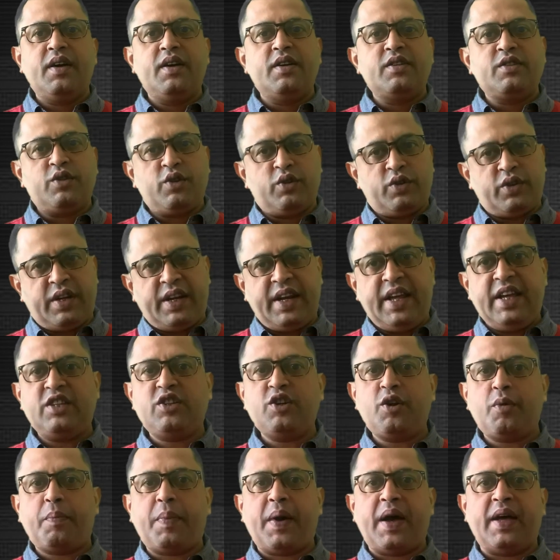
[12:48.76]
So the
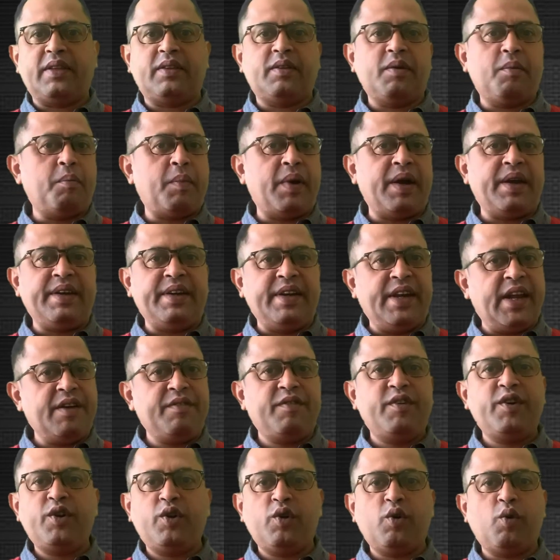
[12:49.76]
naturopath might
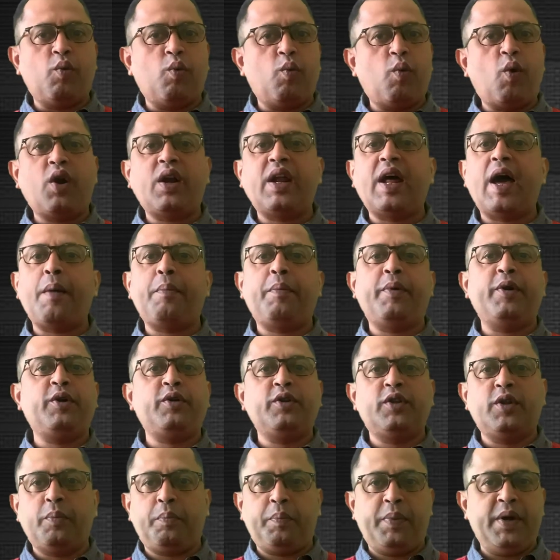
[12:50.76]
never know what happened to
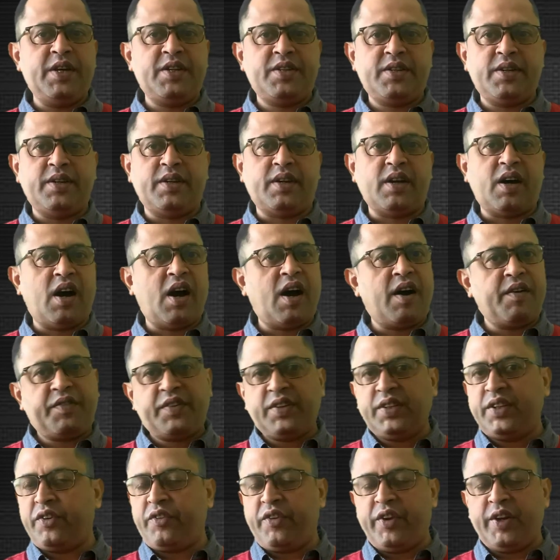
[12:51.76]
the patient after
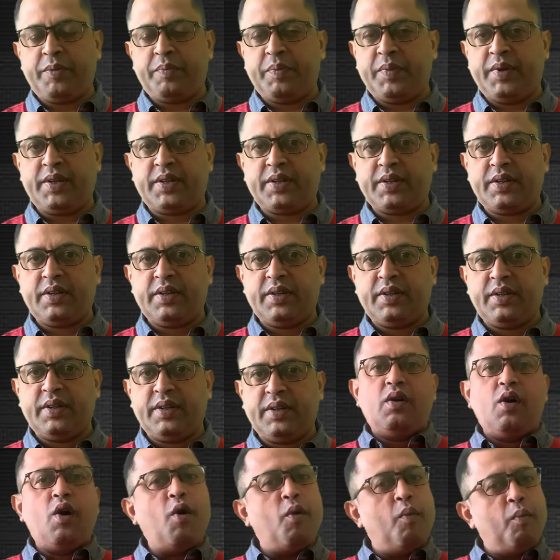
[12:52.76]
the treatment.
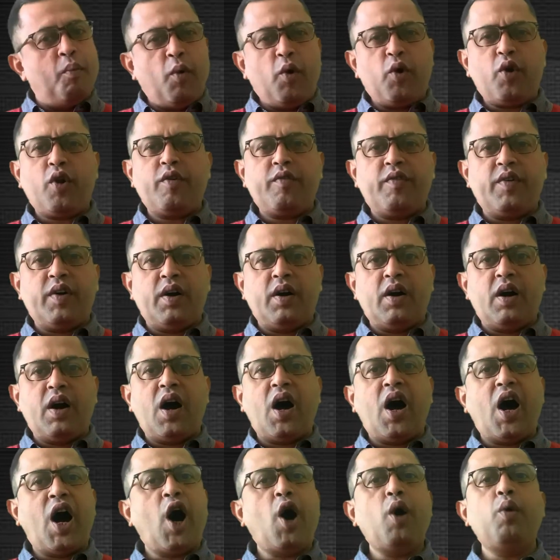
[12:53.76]
Moreover,
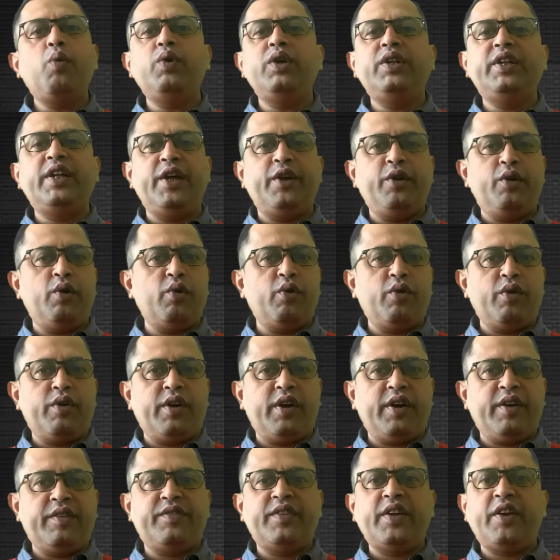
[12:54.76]
how would they know
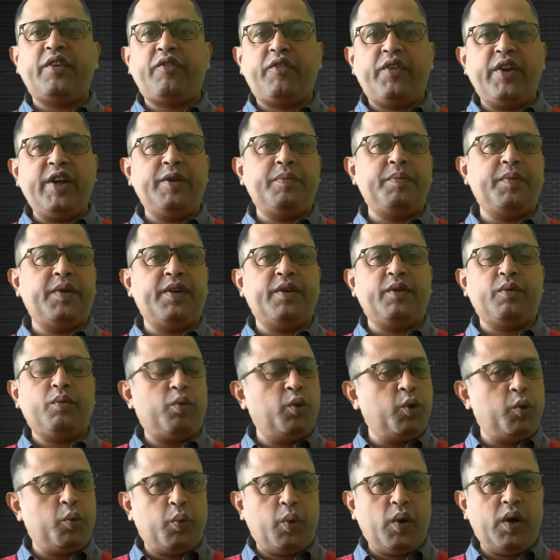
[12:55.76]
if the treatment
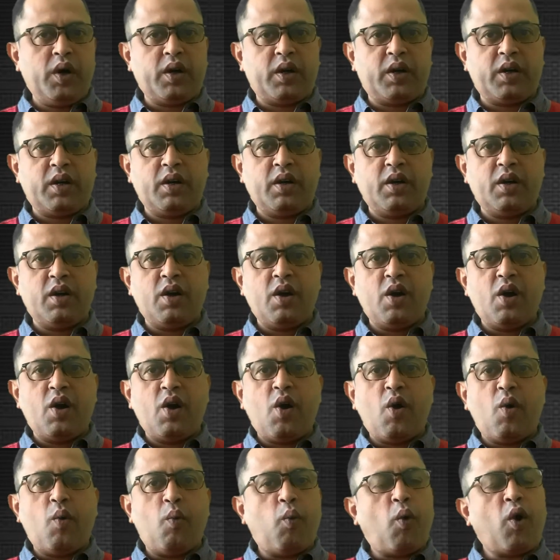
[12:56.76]
would work?
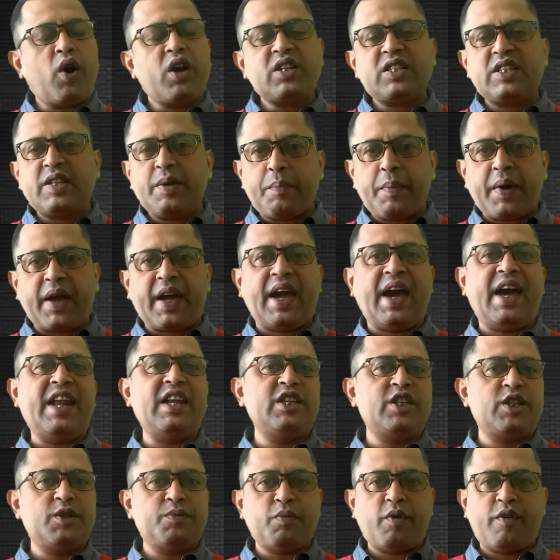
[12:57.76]
What is the
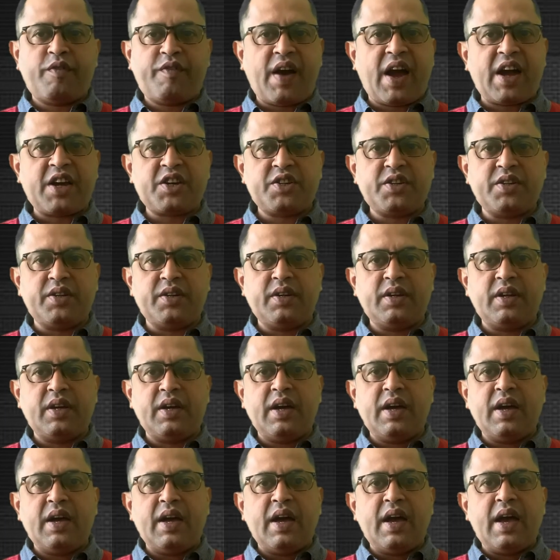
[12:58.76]
mechanism of action?
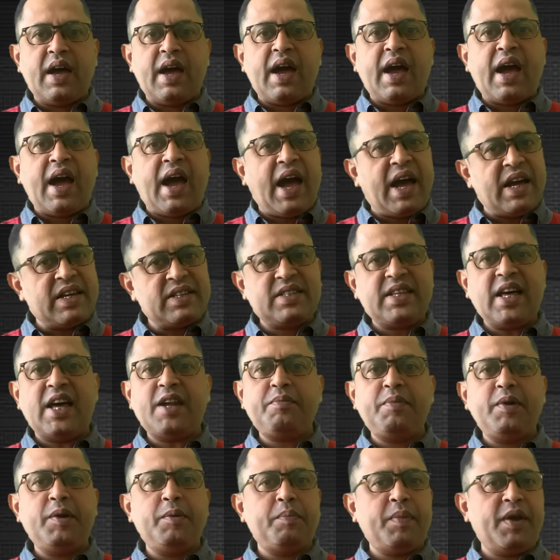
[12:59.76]
Has
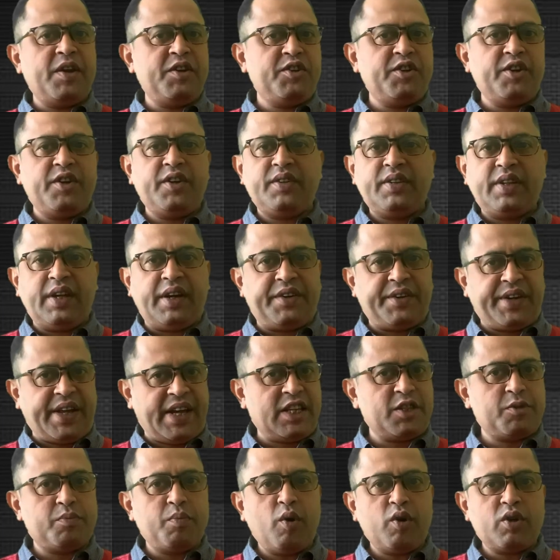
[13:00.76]
that been mentioned in their
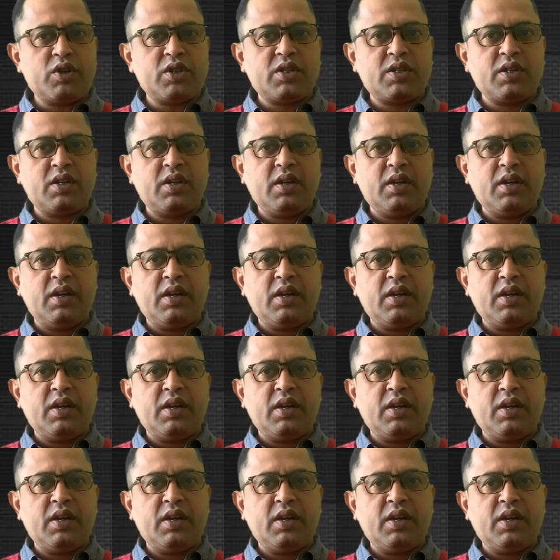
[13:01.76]
textbooks?